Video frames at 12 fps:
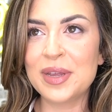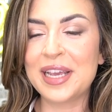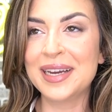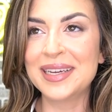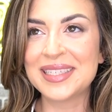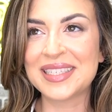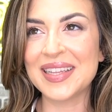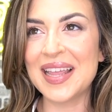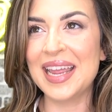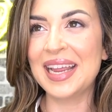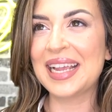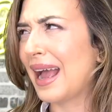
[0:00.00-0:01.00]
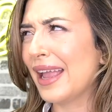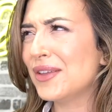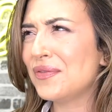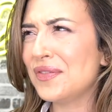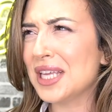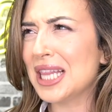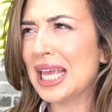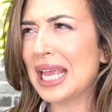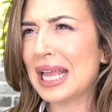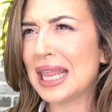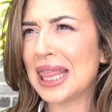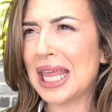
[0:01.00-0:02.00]
because like I feel
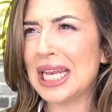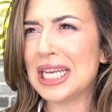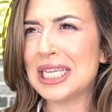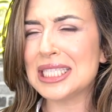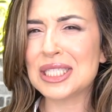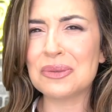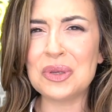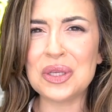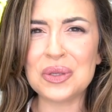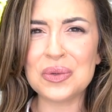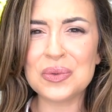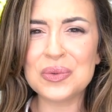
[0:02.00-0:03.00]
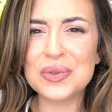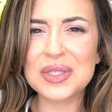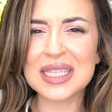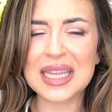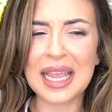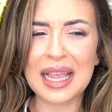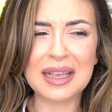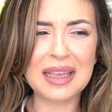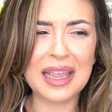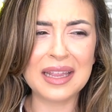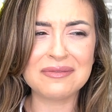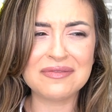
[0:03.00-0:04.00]
like they need to be used like
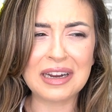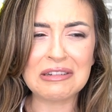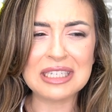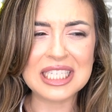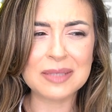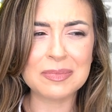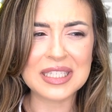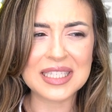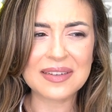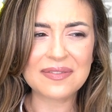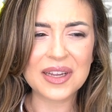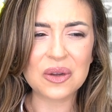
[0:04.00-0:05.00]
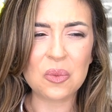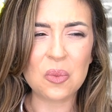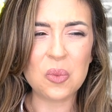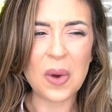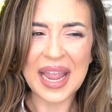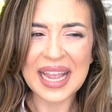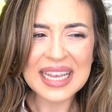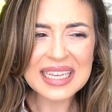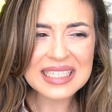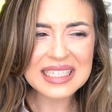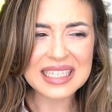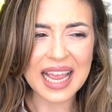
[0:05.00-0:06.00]
in very specific
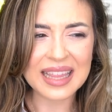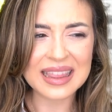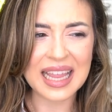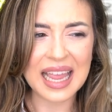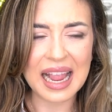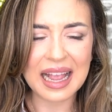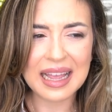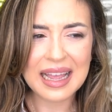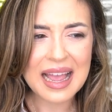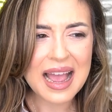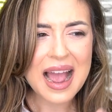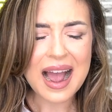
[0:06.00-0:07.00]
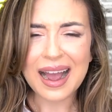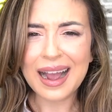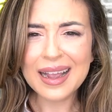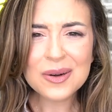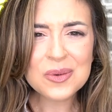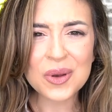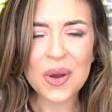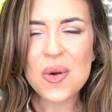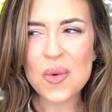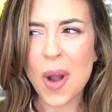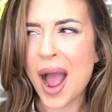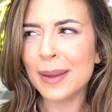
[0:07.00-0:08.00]
ways and like I don't
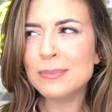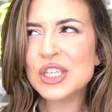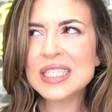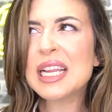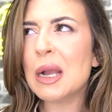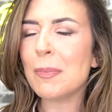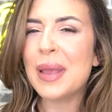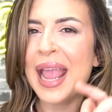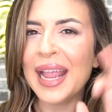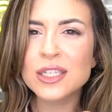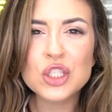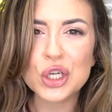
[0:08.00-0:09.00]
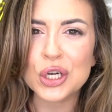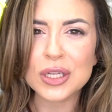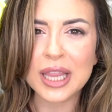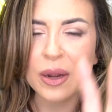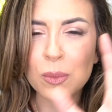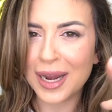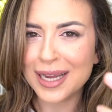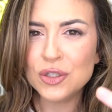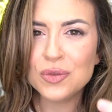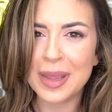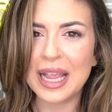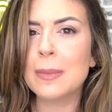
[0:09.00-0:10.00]
know. I'm just like a painter. Like when I
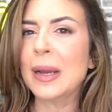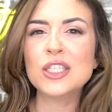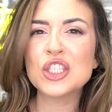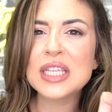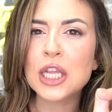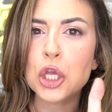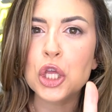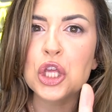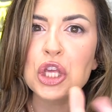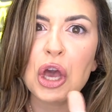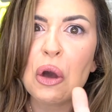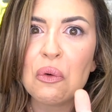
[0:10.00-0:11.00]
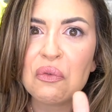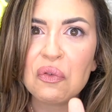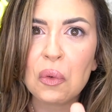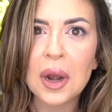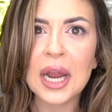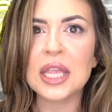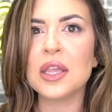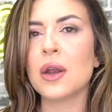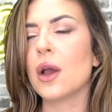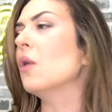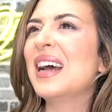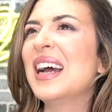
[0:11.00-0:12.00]
do makeup, I just like go for it, you
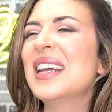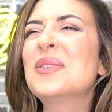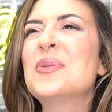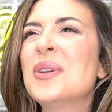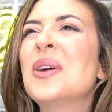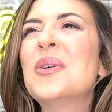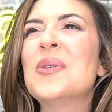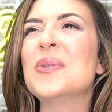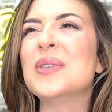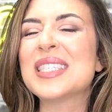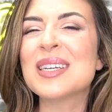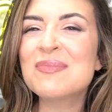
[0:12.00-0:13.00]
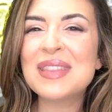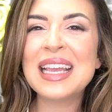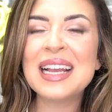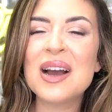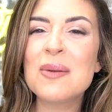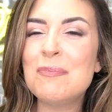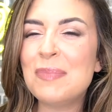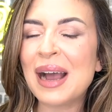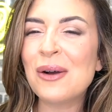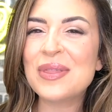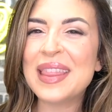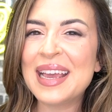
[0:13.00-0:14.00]
know? I don't know. Something
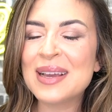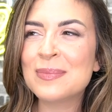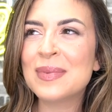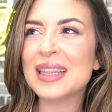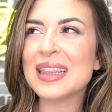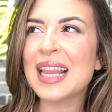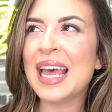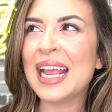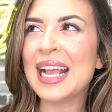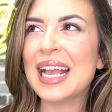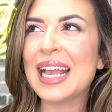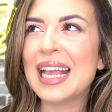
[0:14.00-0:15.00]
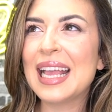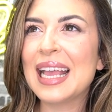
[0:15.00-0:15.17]
about them like